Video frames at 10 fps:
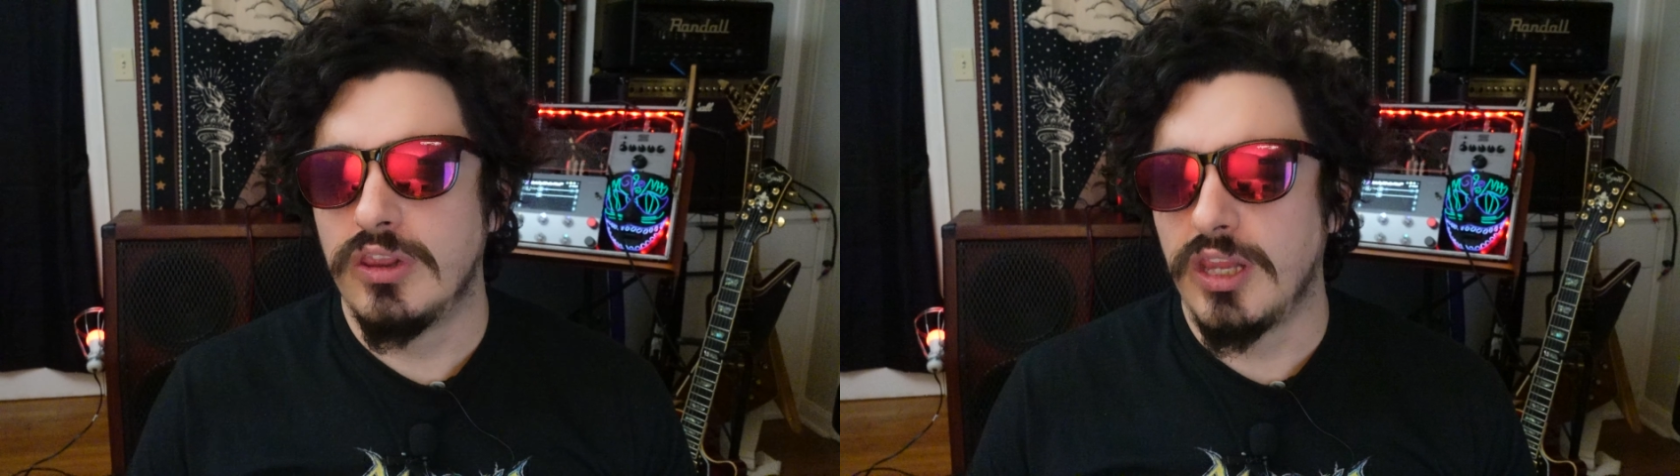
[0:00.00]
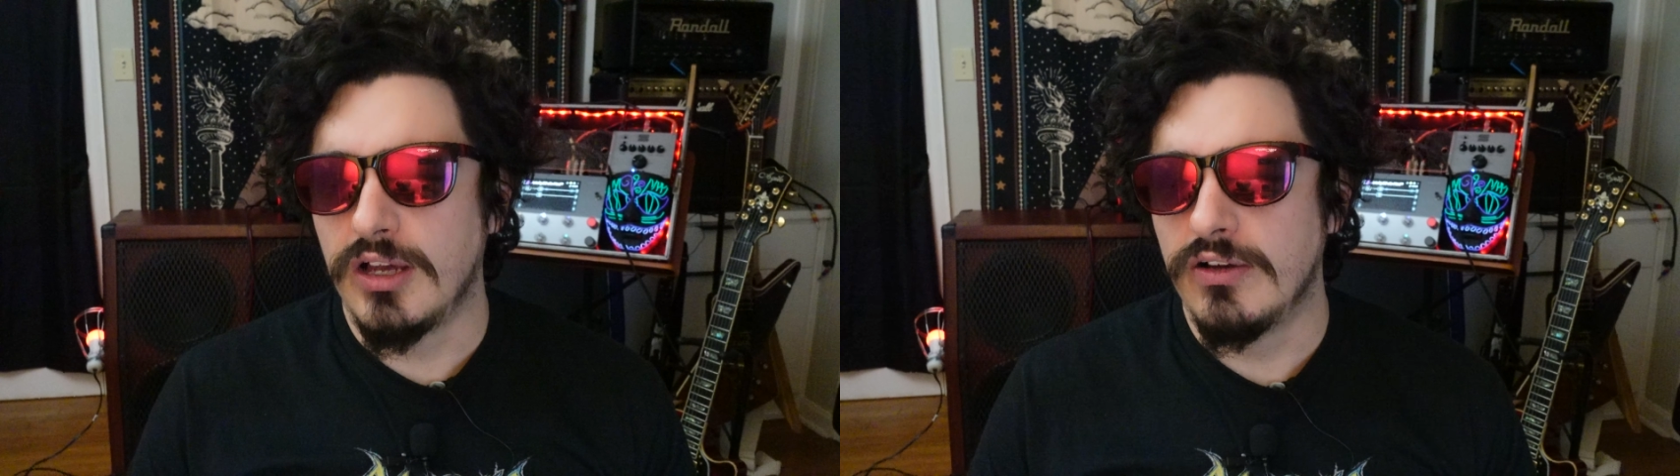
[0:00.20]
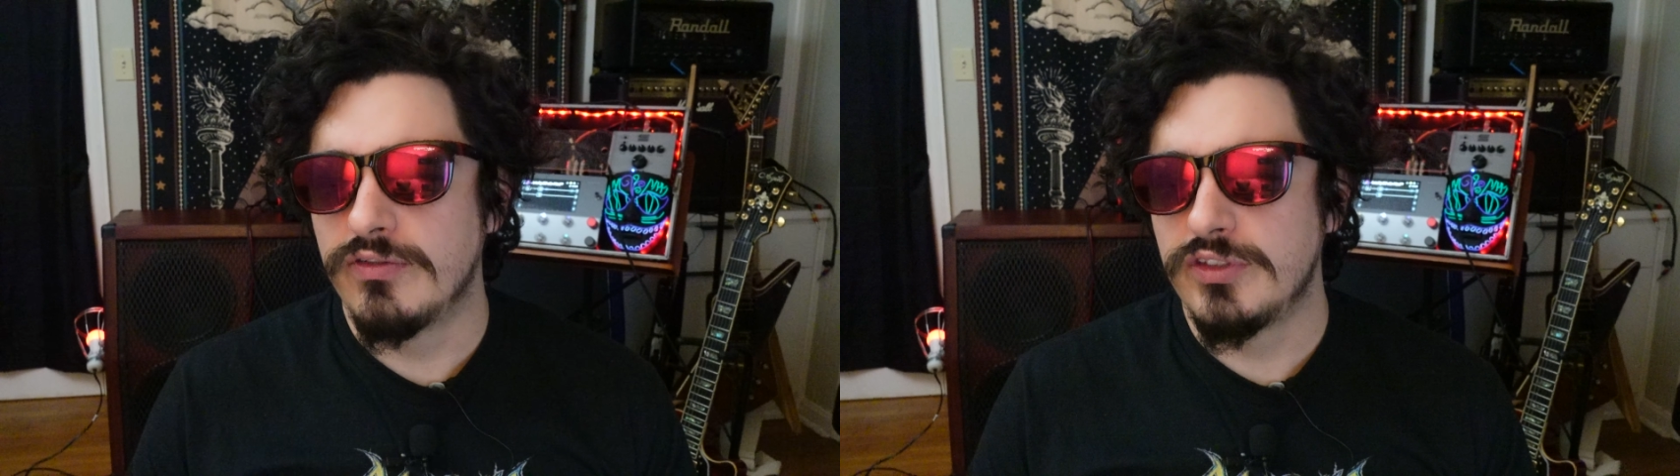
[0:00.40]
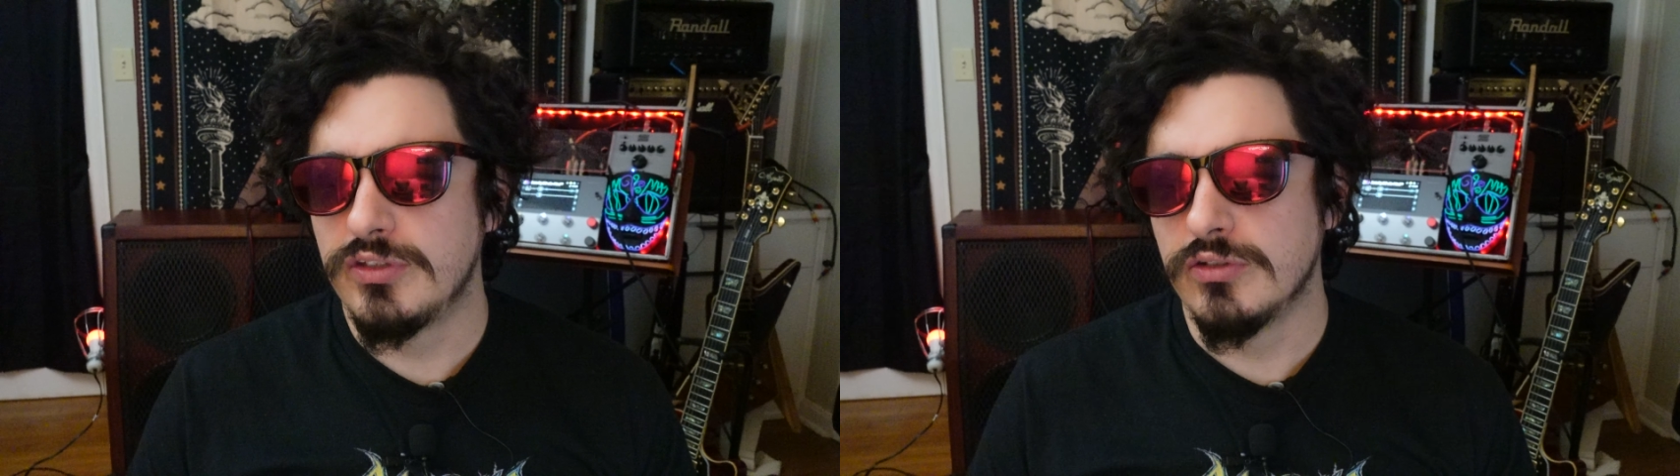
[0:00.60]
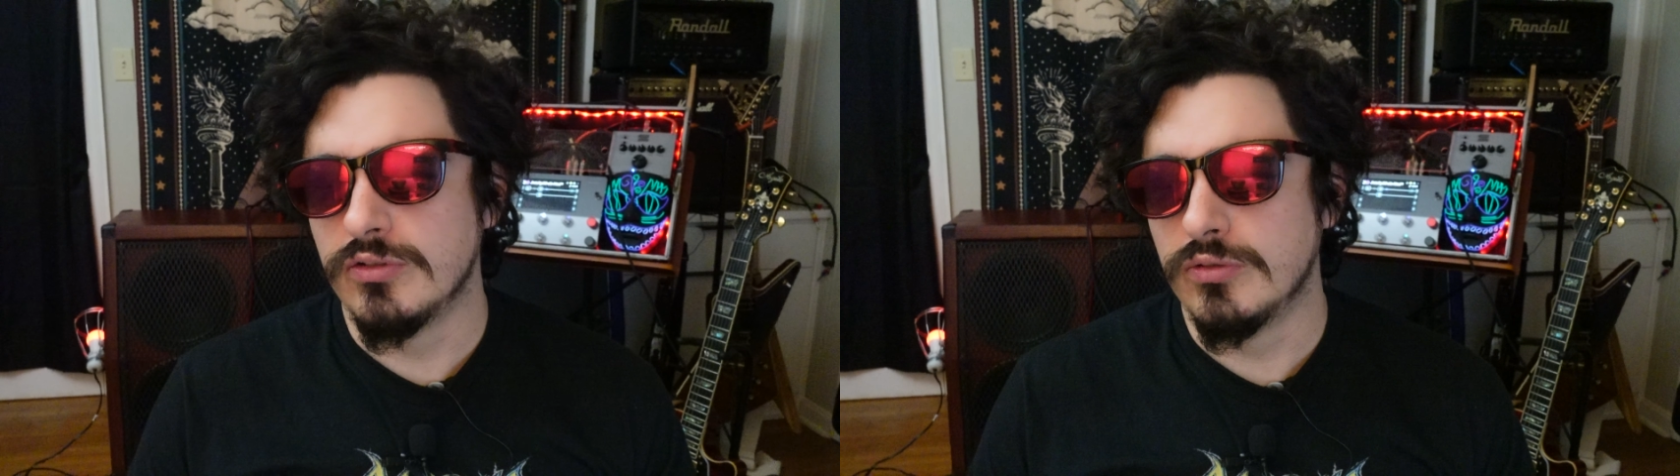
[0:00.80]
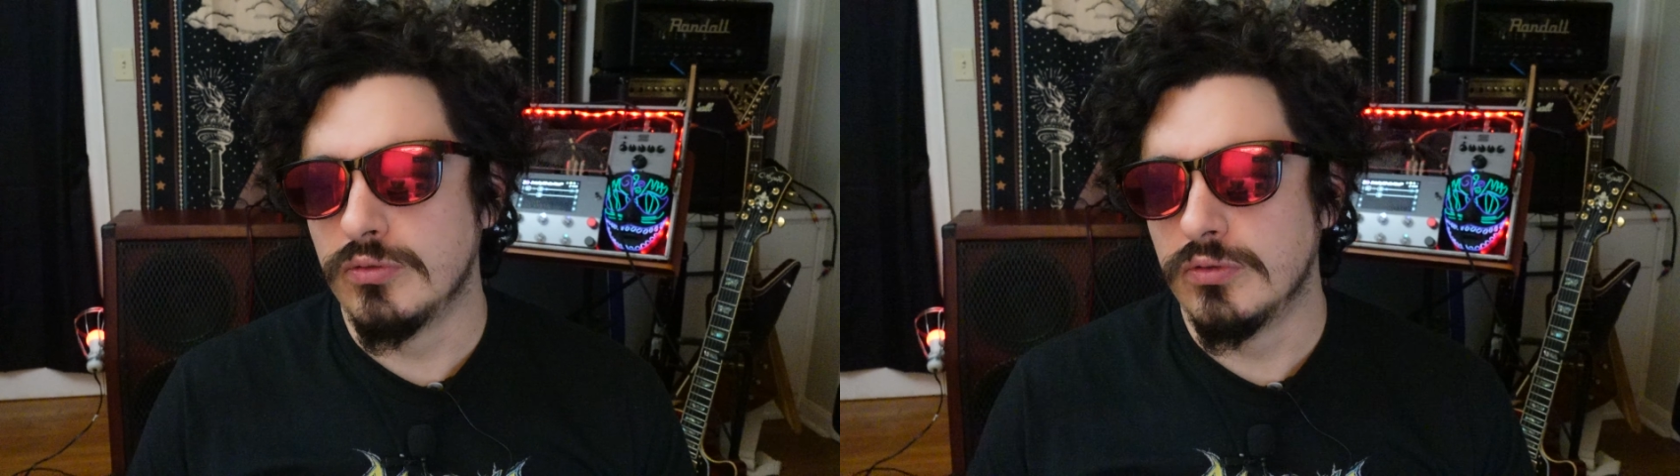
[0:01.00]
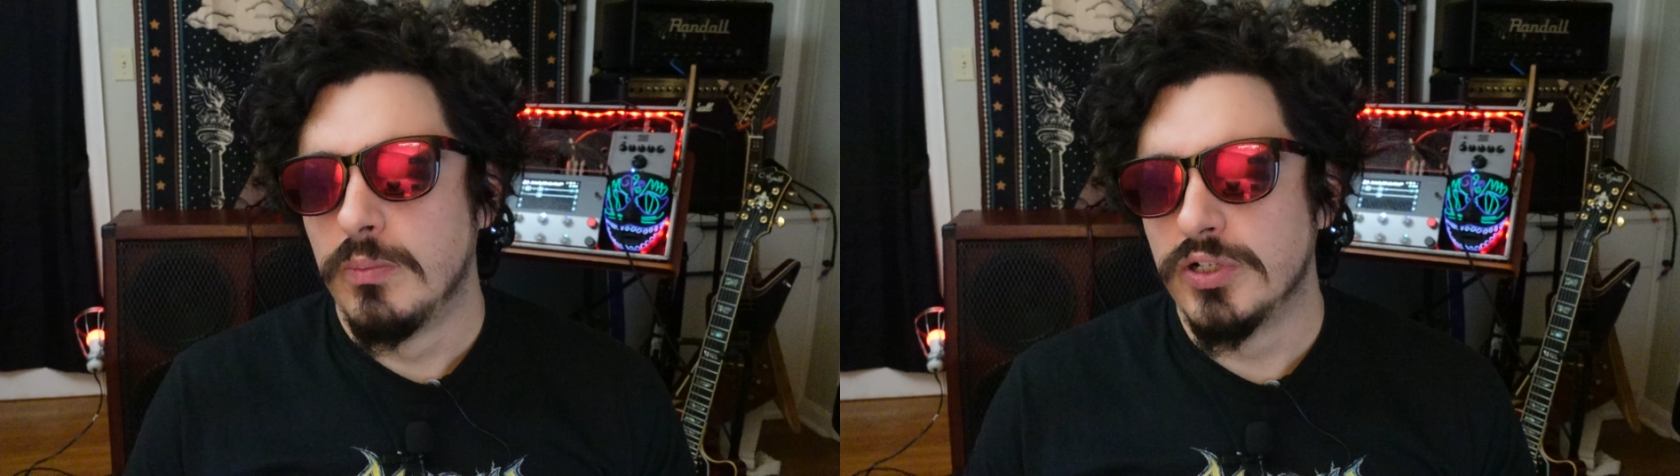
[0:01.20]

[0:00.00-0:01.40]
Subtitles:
love to